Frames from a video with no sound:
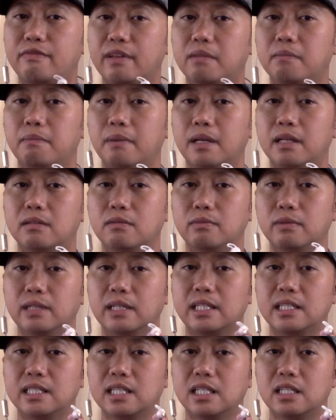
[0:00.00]
Fitbit
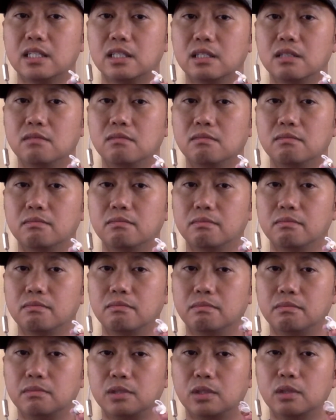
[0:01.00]
really did
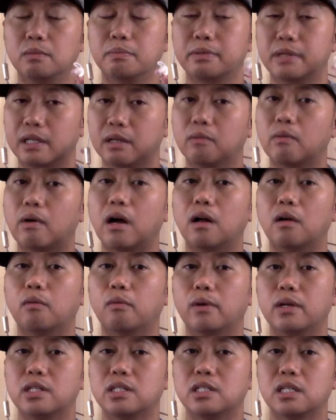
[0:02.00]
do pretty well,
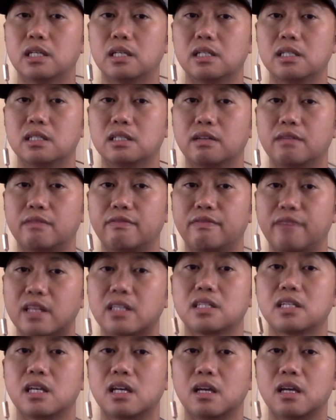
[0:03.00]
which is the
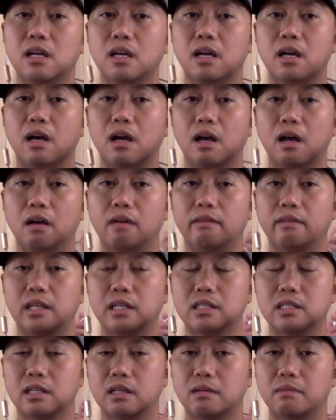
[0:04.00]
fit of
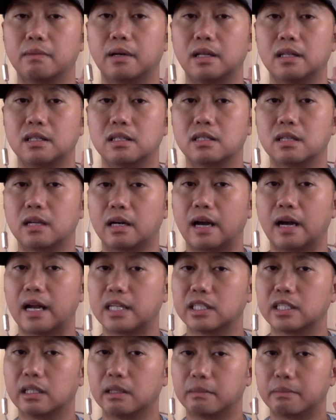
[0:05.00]
these earbuds are
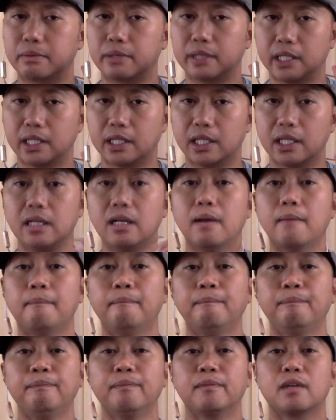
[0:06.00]
actually pretty good,
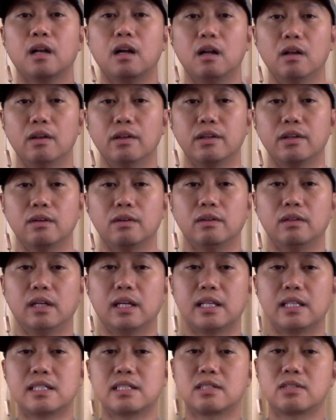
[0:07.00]
although
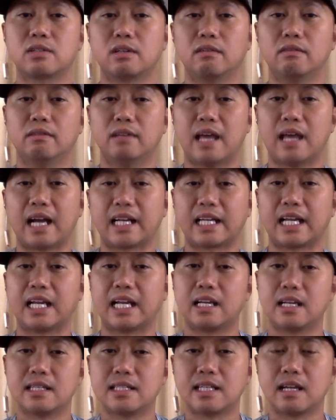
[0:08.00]
it's sort of lacking
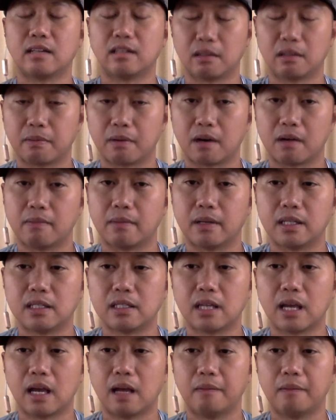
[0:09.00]
in the sound department.